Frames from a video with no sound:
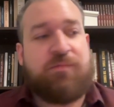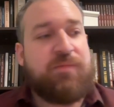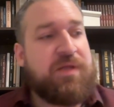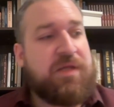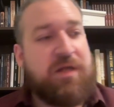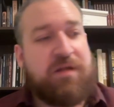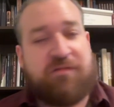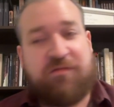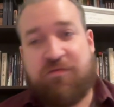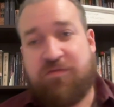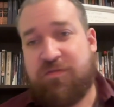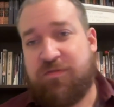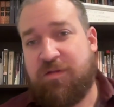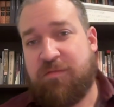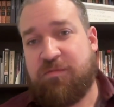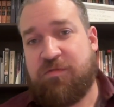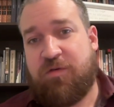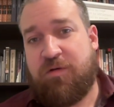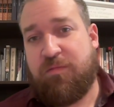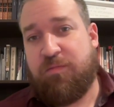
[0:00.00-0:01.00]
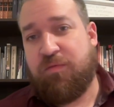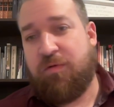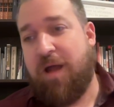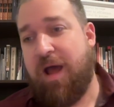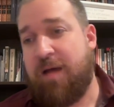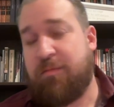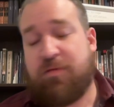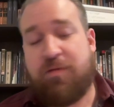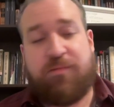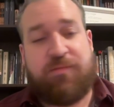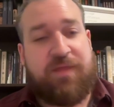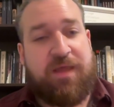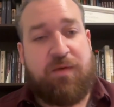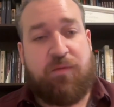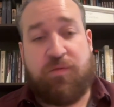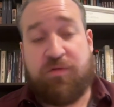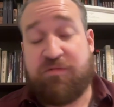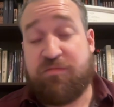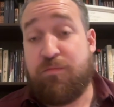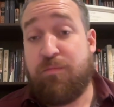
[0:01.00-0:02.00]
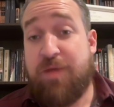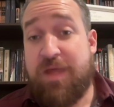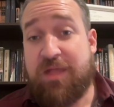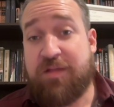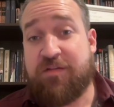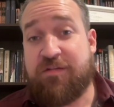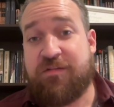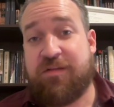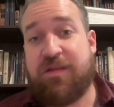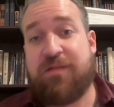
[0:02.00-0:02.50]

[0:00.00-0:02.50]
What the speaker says: because of some sort of problem that was missed